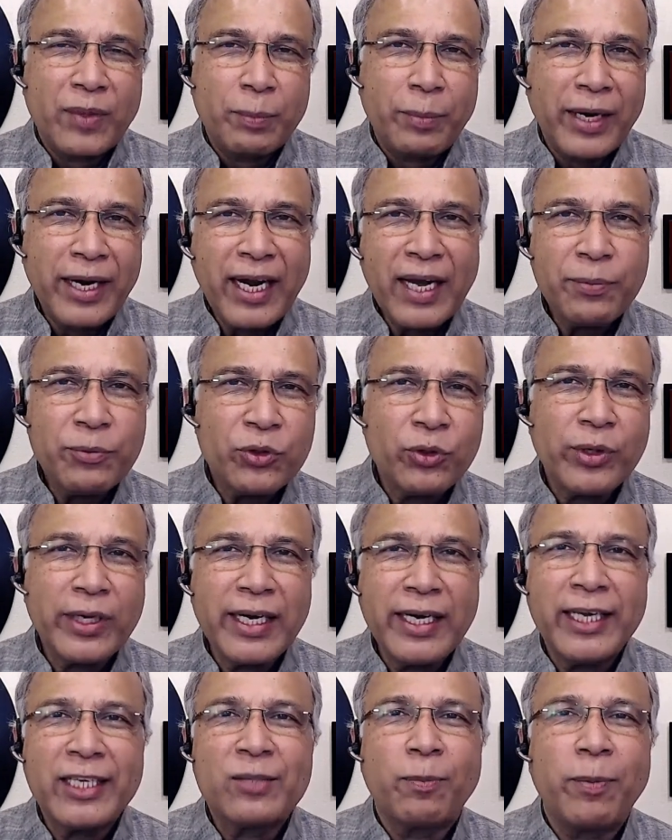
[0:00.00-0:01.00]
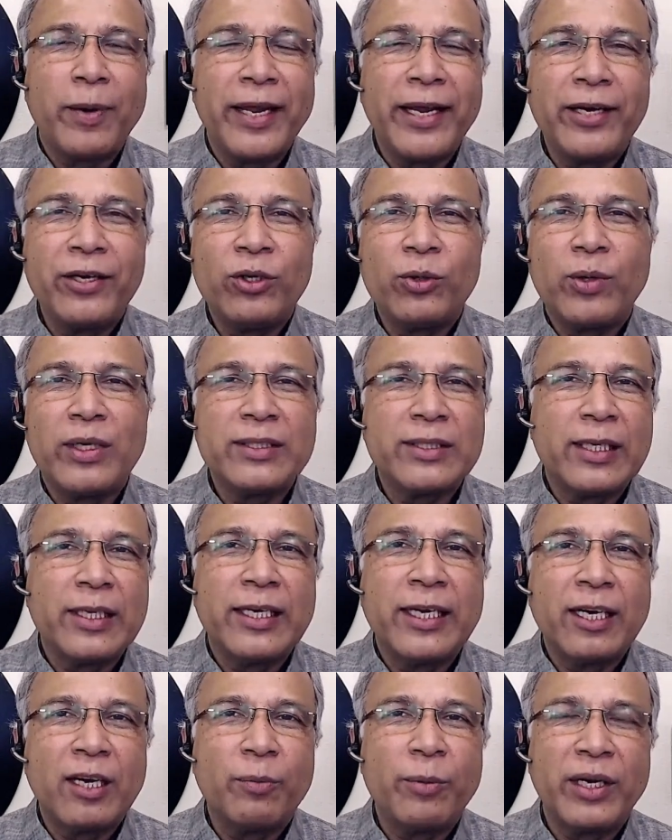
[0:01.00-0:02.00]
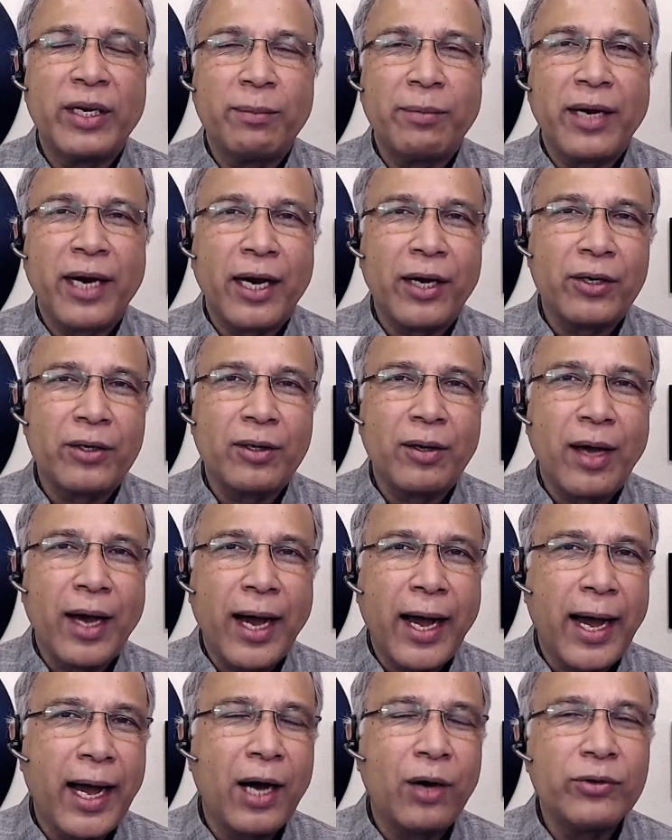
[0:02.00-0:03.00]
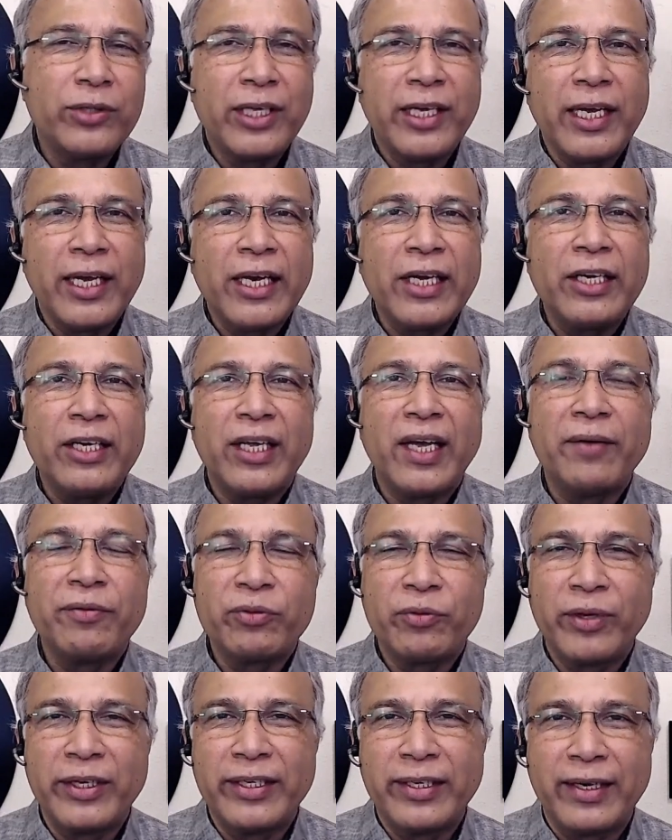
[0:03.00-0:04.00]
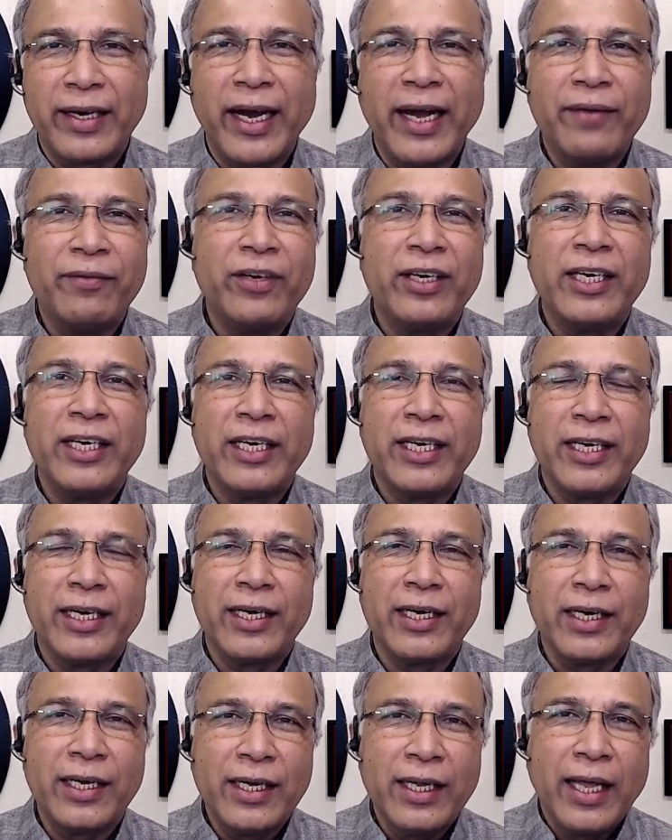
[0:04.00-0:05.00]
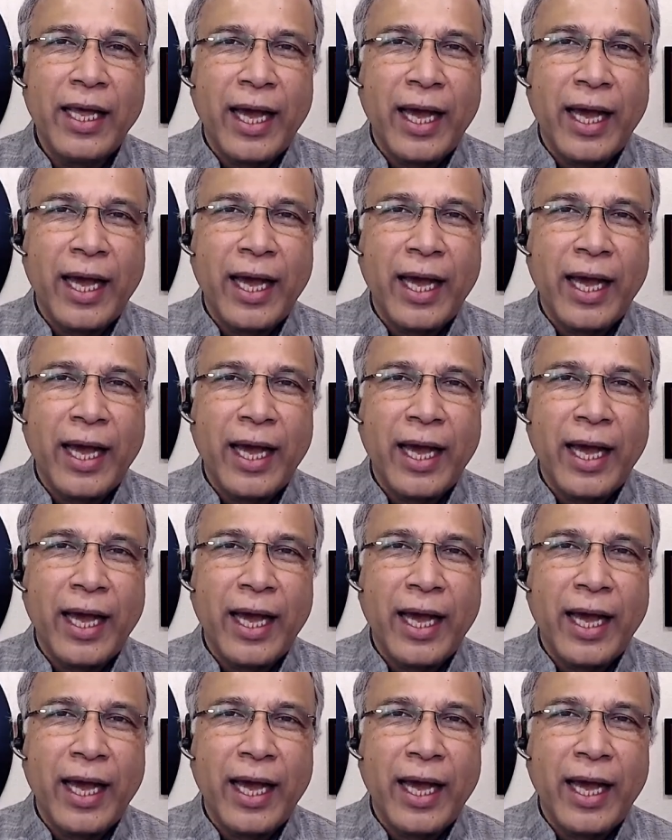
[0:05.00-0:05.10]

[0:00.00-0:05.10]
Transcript: perhaps you can explain to us a little bit about how the ETFs were derived in India,